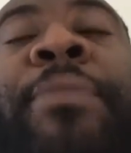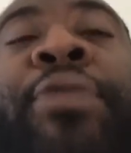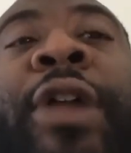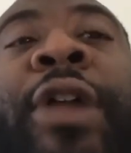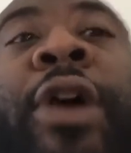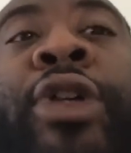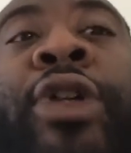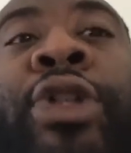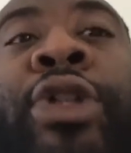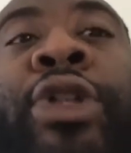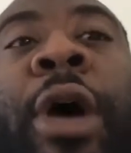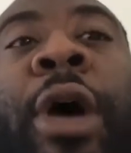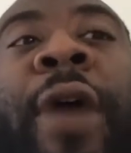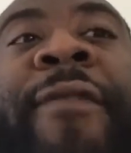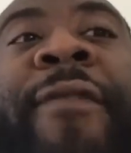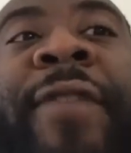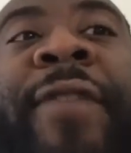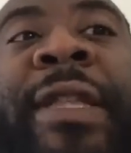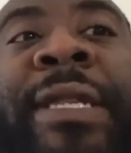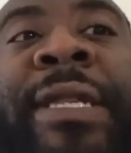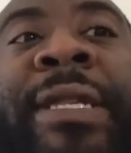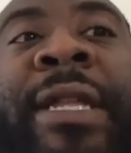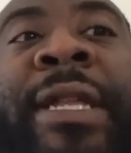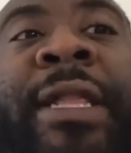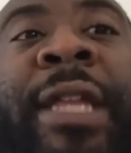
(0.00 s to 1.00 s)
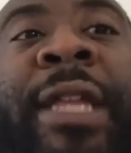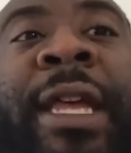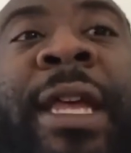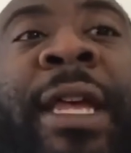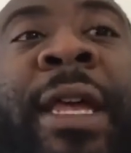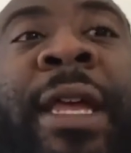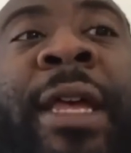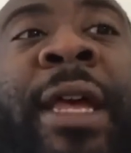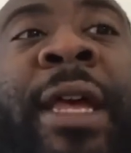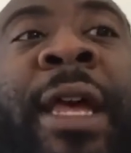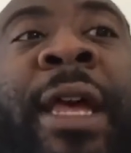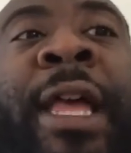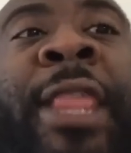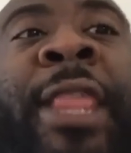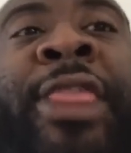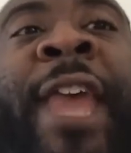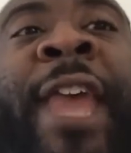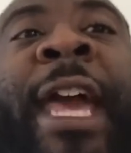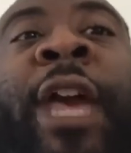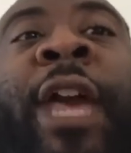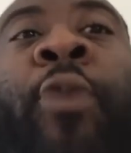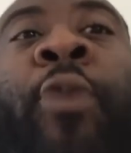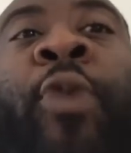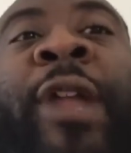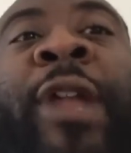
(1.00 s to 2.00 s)
on offense in the league that
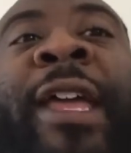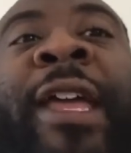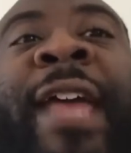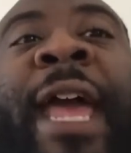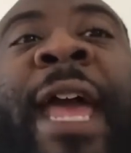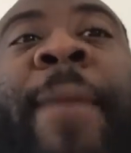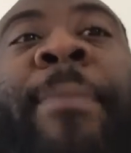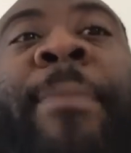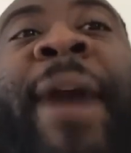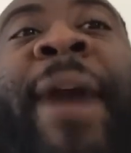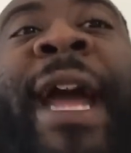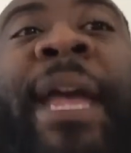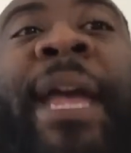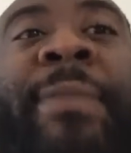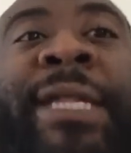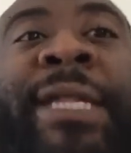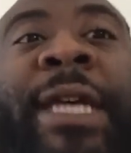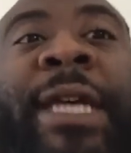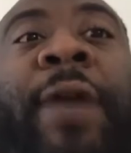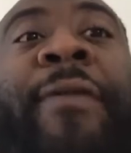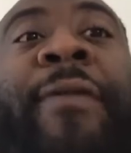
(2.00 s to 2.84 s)
can win a game by himself.